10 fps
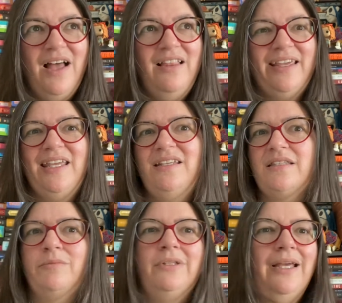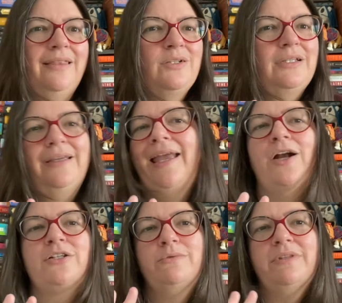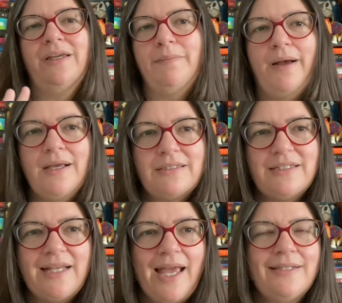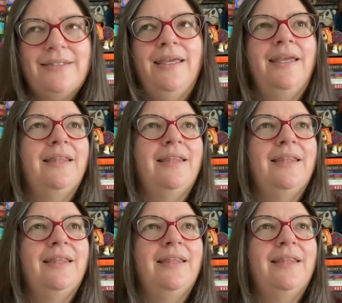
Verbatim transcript: Like he did some good. Like there's a character with like a Boston accent.